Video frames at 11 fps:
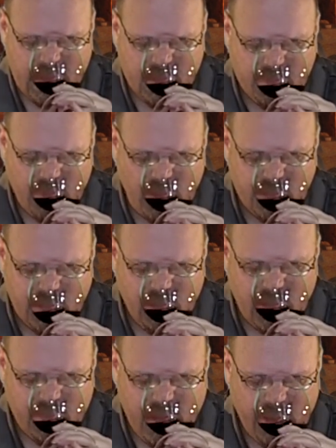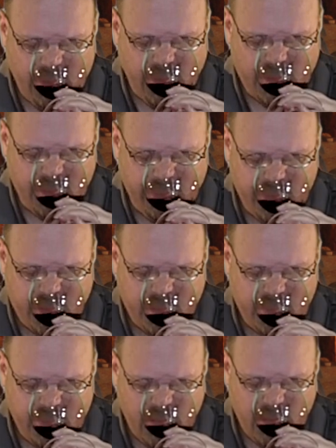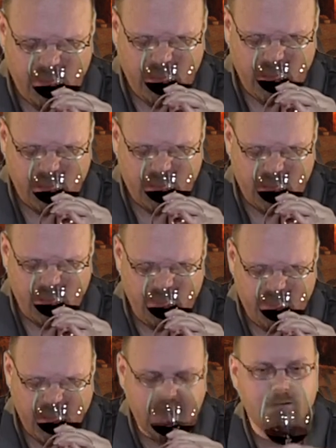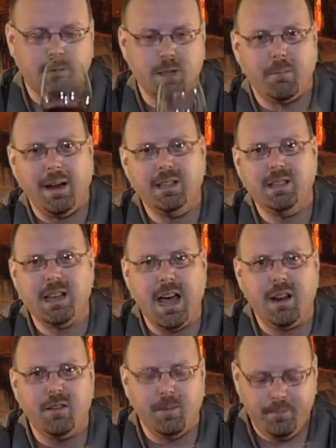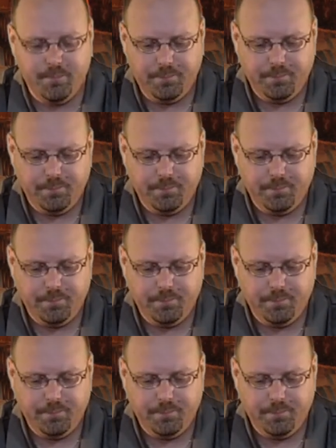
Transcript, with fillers: And that's mostly what I'm getting as far as the fruits goes uh, concerned. Getting some spices out of it.